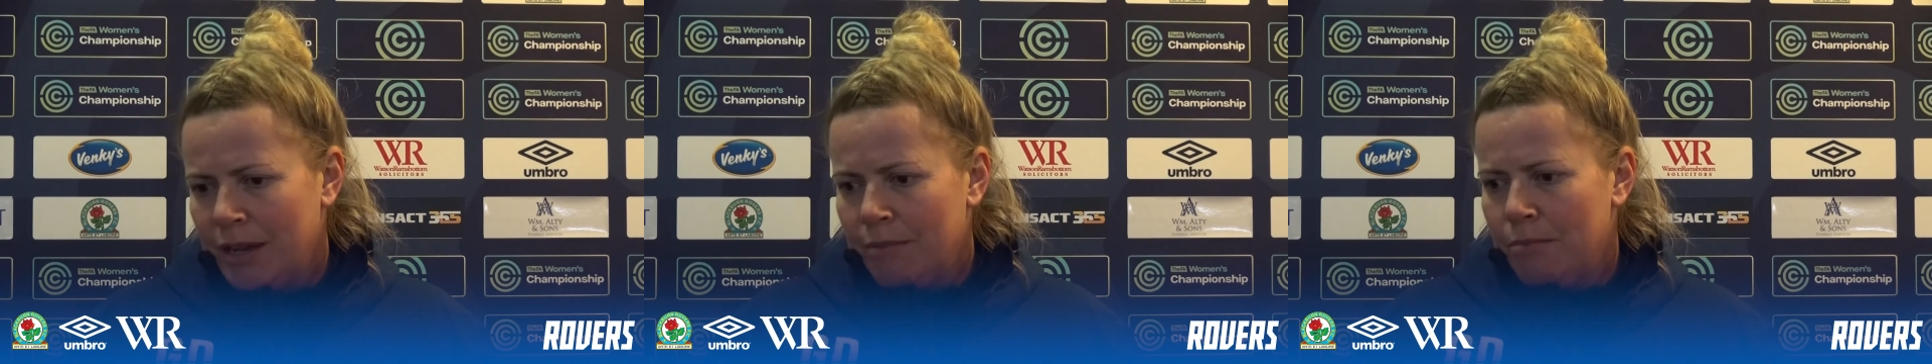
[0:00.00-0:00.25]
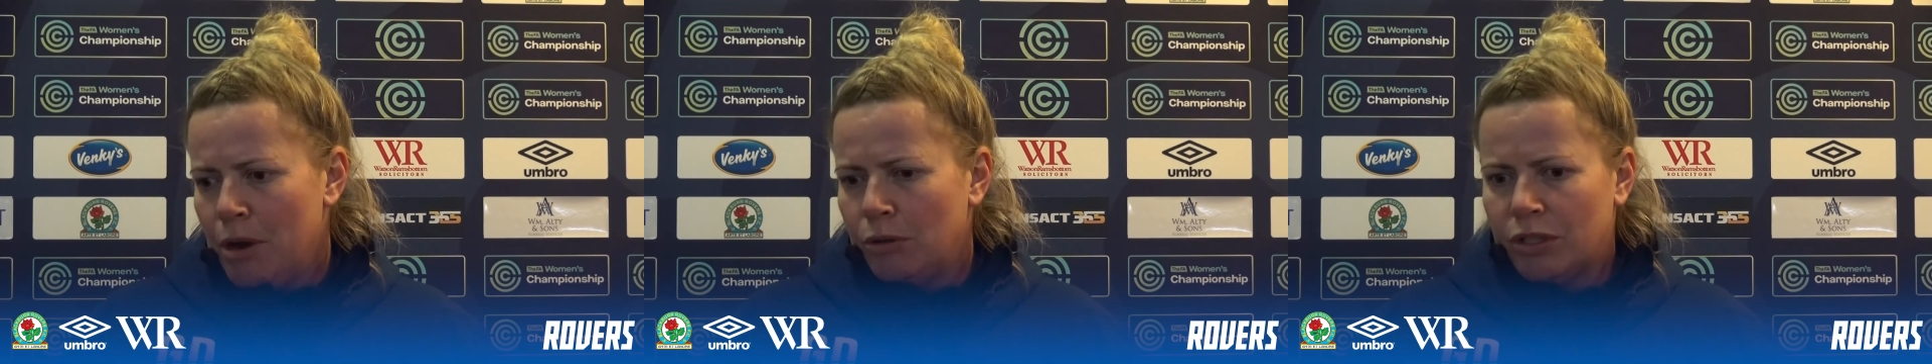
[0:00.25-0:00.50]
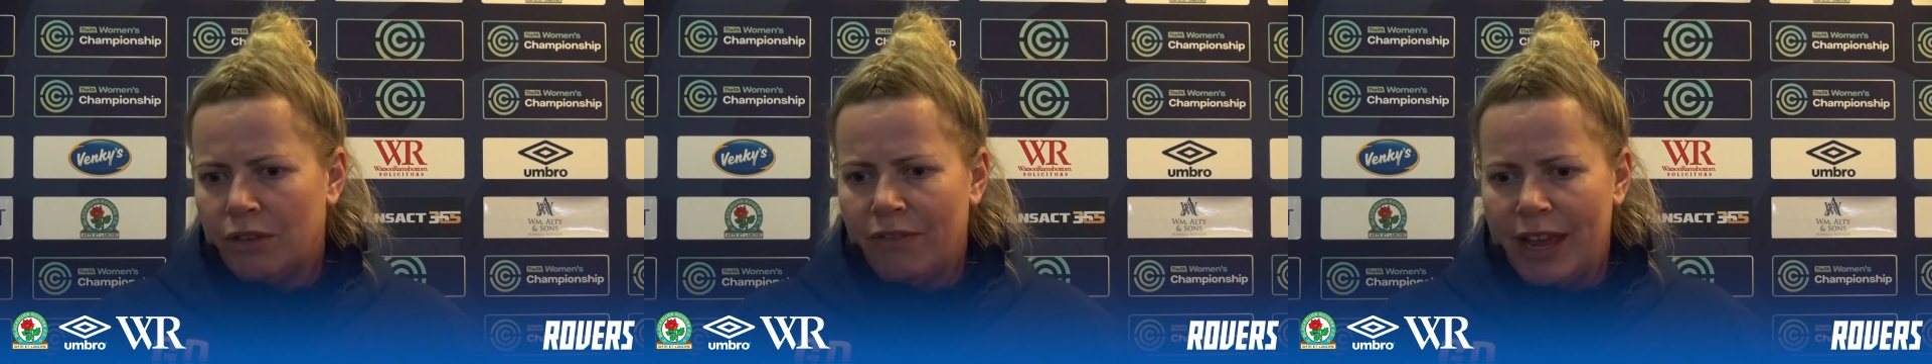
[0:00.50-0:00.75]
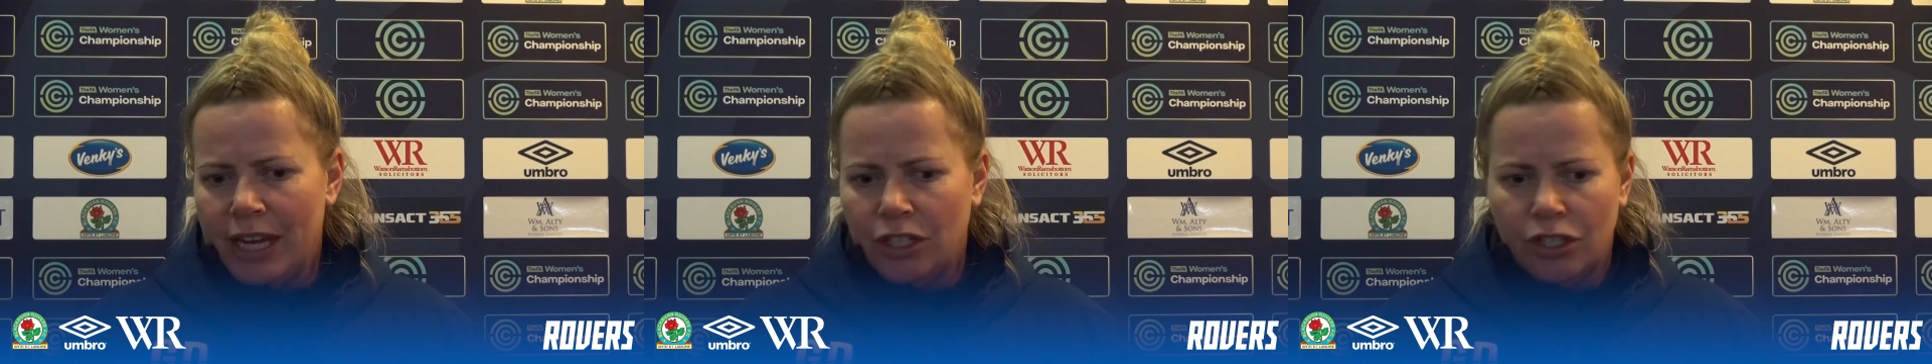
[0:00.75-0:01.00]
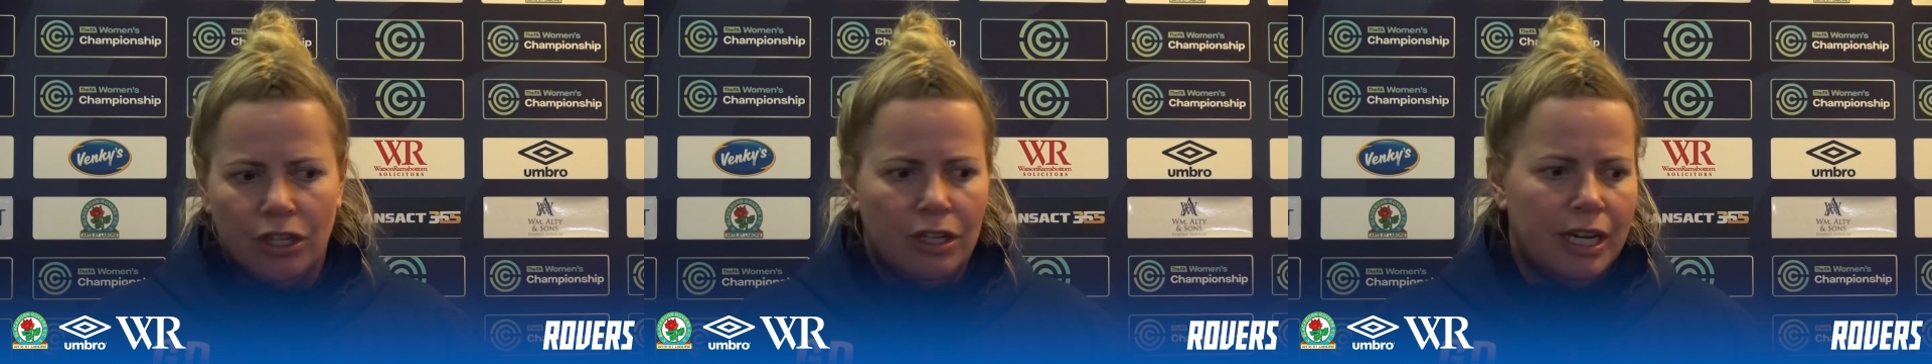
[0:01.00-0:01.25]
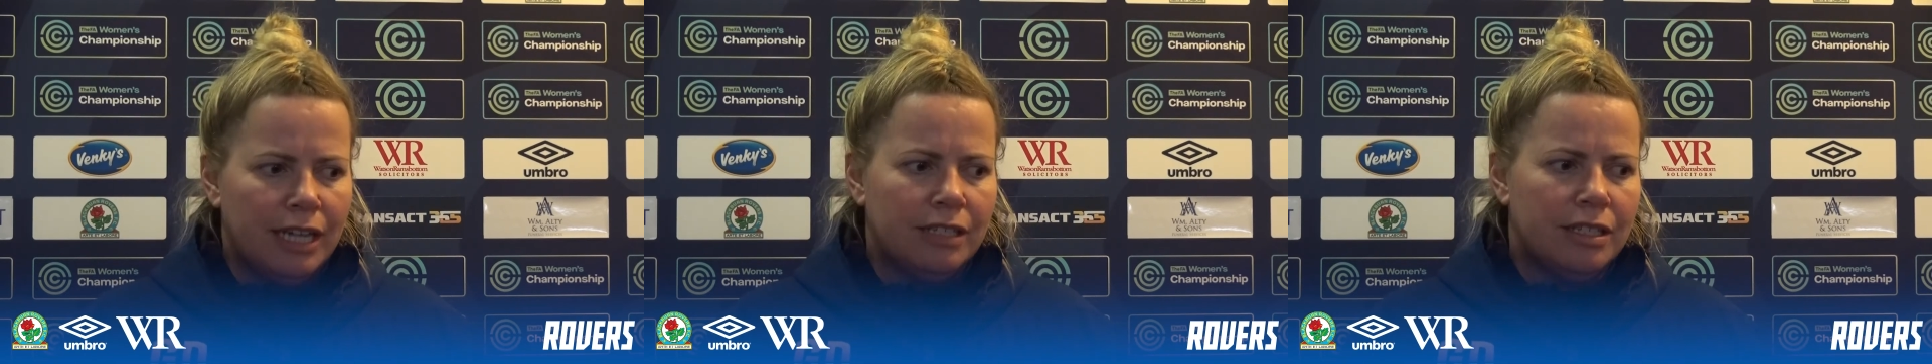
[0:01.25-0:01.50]
motivation
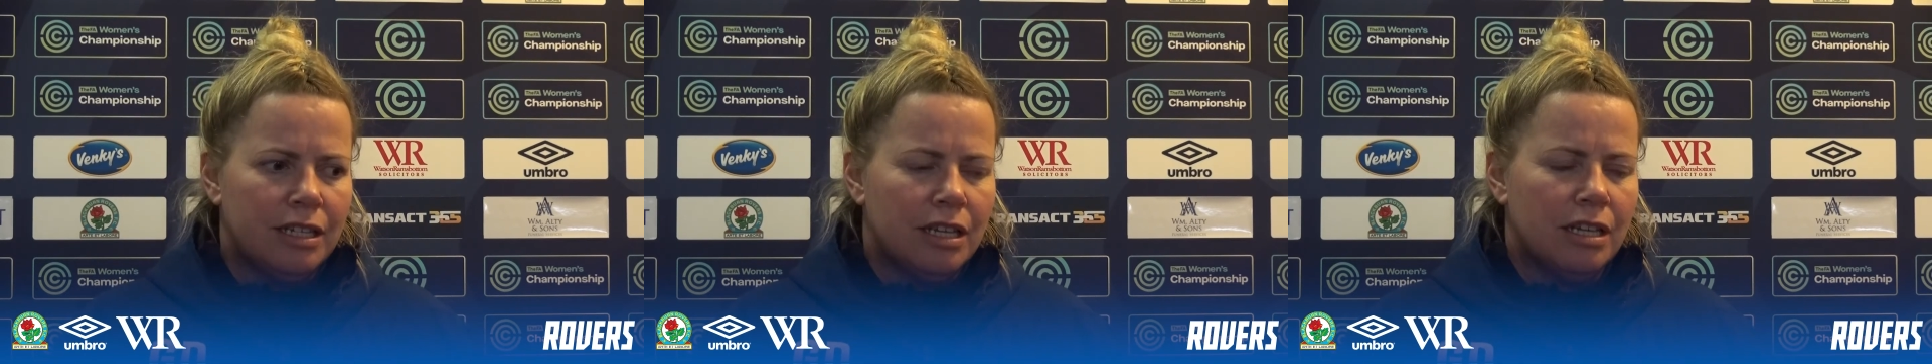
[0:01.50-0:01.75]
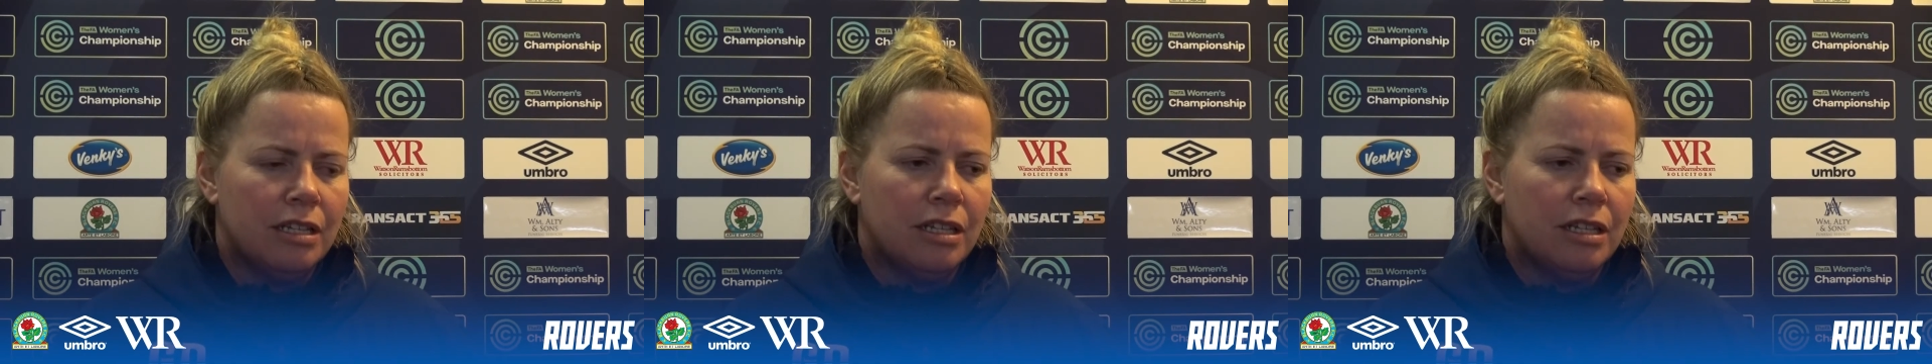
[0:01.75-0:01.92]
into